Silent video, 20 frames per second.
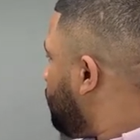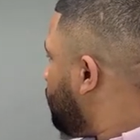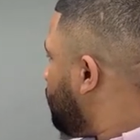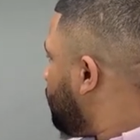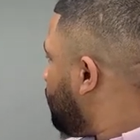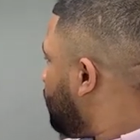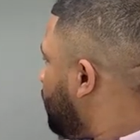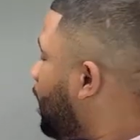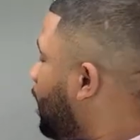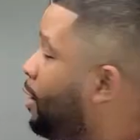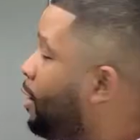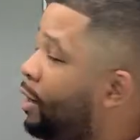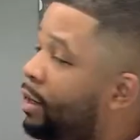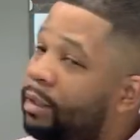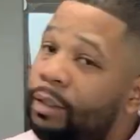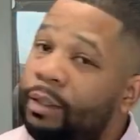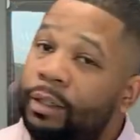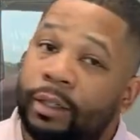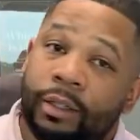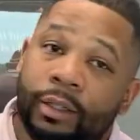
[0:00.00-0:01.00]
Okay. All right.
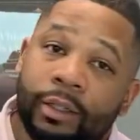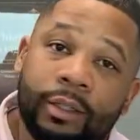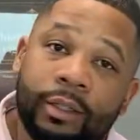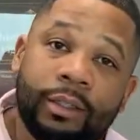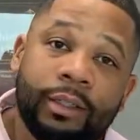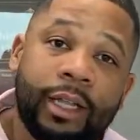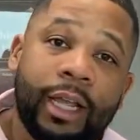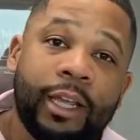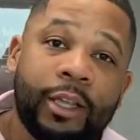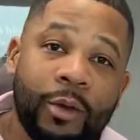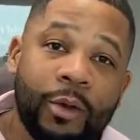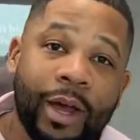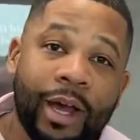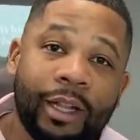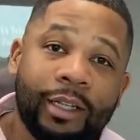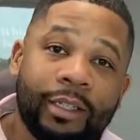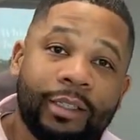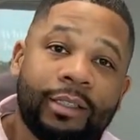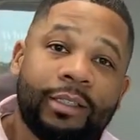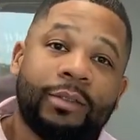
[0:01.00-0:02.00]
Thank you,
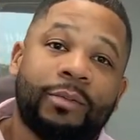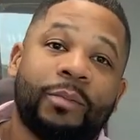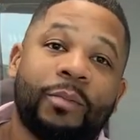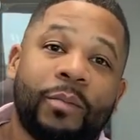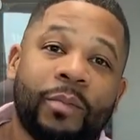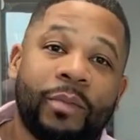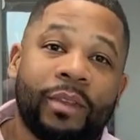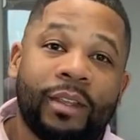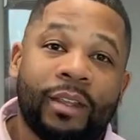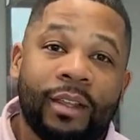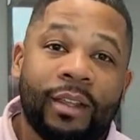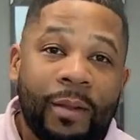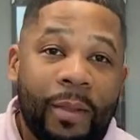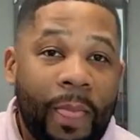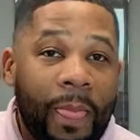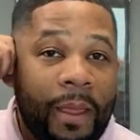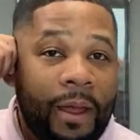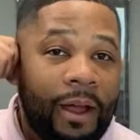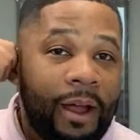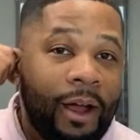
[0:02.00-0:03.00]
Alex.
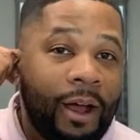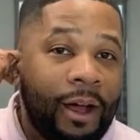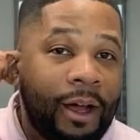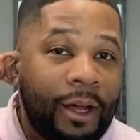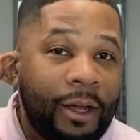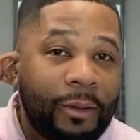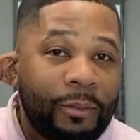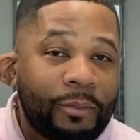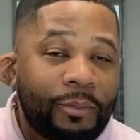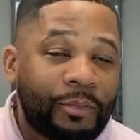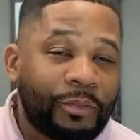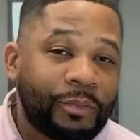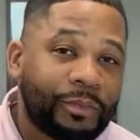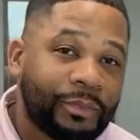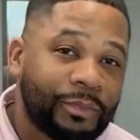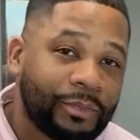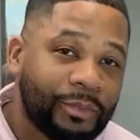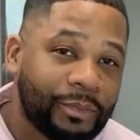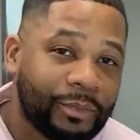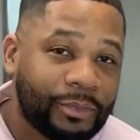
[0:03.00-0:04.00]
Um,
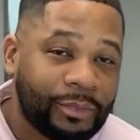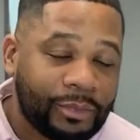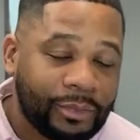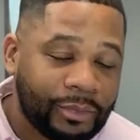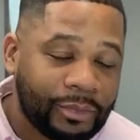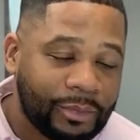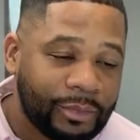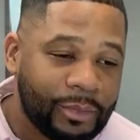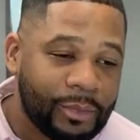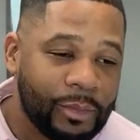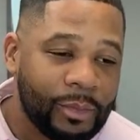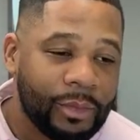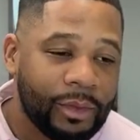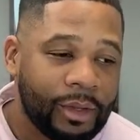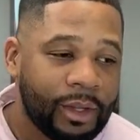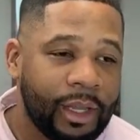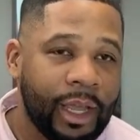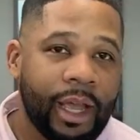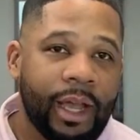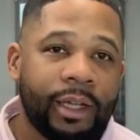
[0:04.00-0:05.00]

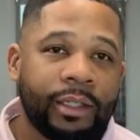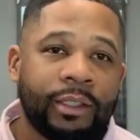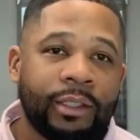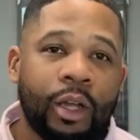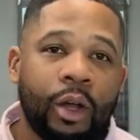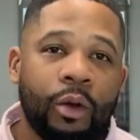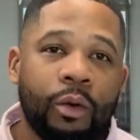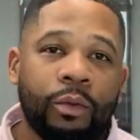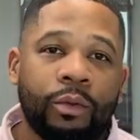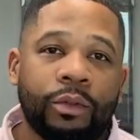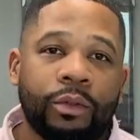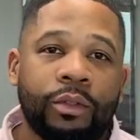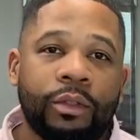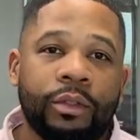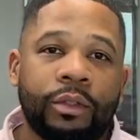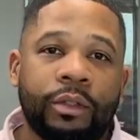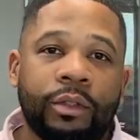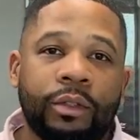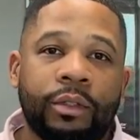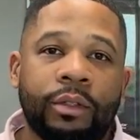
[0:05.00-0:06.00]
yeah, so
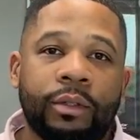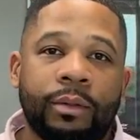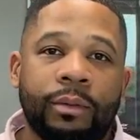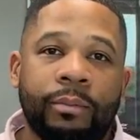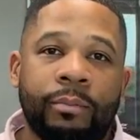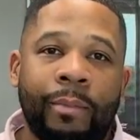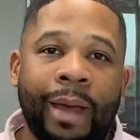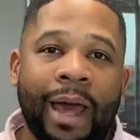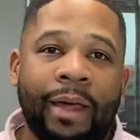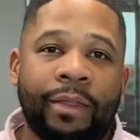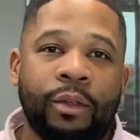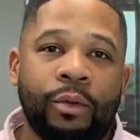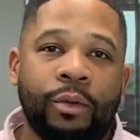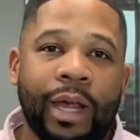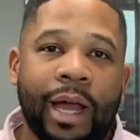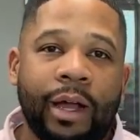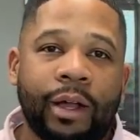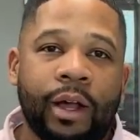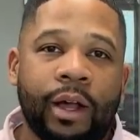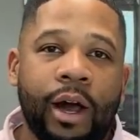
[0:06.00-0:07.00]

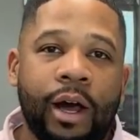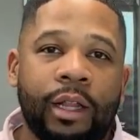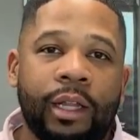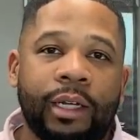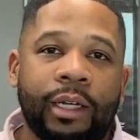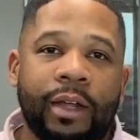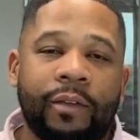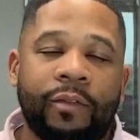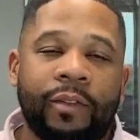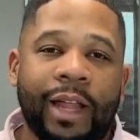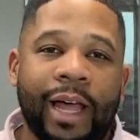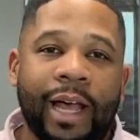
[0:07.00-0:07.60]
Matthew.Garland at